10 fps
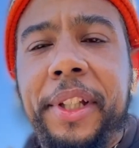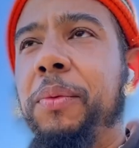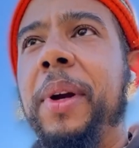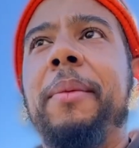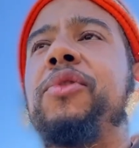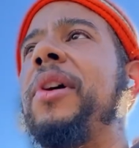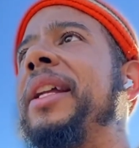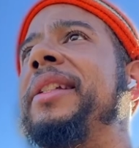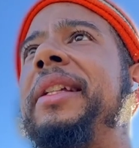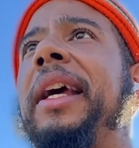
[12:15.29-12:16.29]
is what I'm
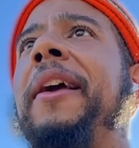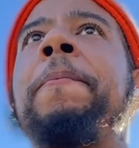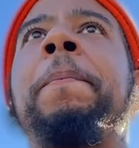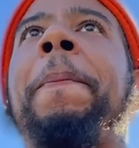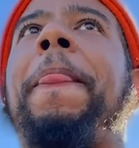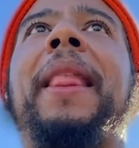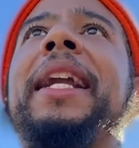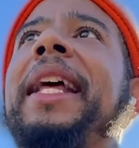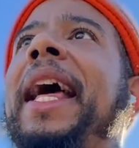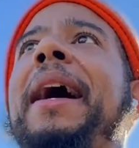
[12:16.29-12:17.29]
trying to say.
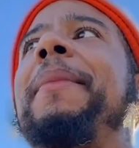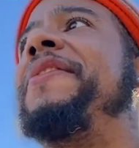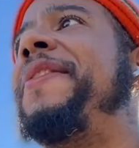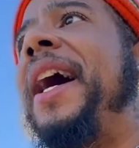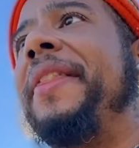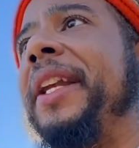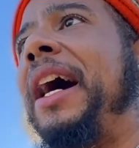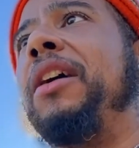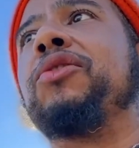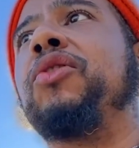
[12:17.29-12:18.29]
I didn't have my father in
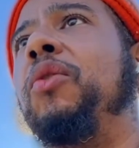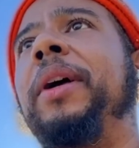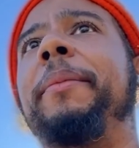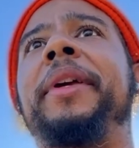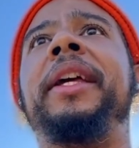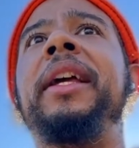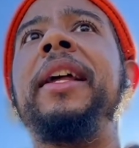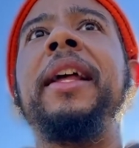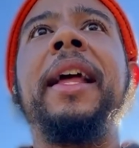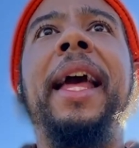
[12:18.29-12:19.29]
the household with me,
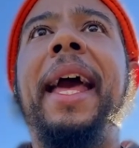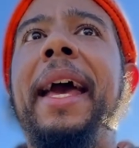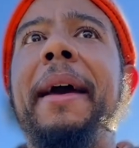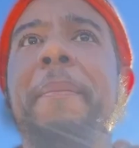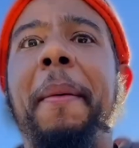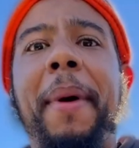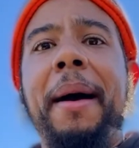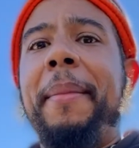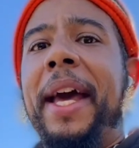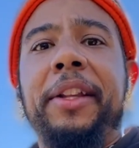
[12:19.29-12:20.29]
and my
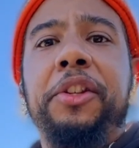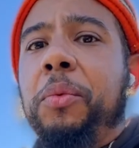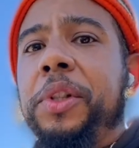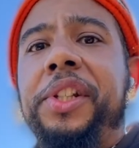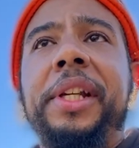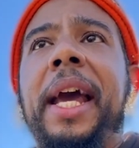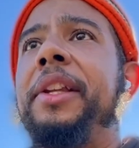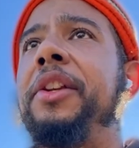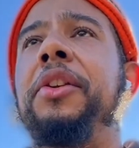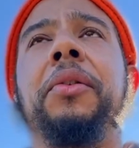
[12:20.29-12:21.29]
mom had to do what she
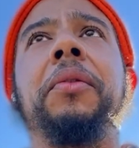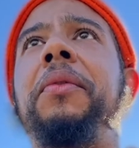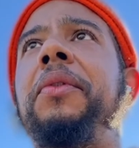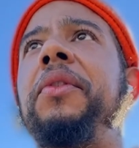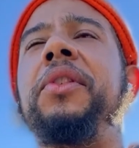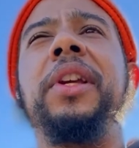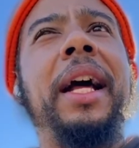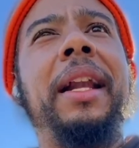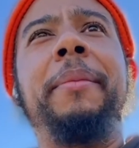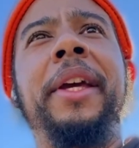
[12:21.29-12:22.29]
had to do.
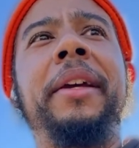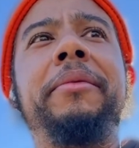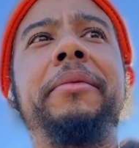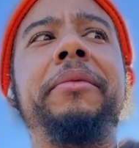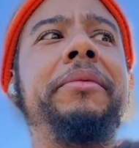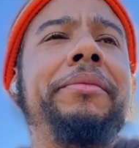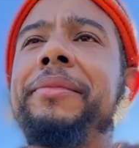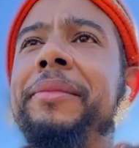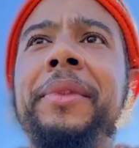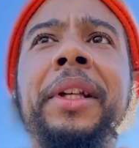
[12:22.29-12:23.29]
You know what I mean?
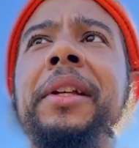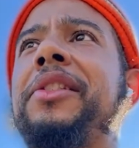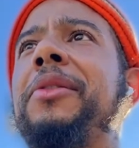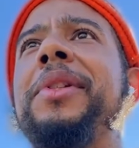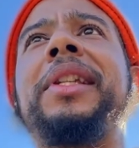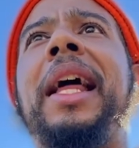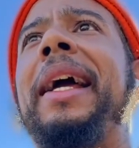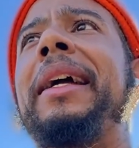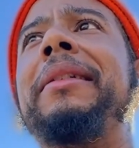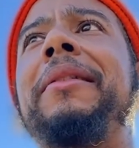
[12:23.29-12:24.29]
So it's
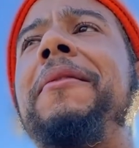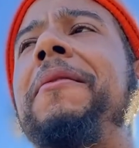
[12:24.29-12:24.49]
like,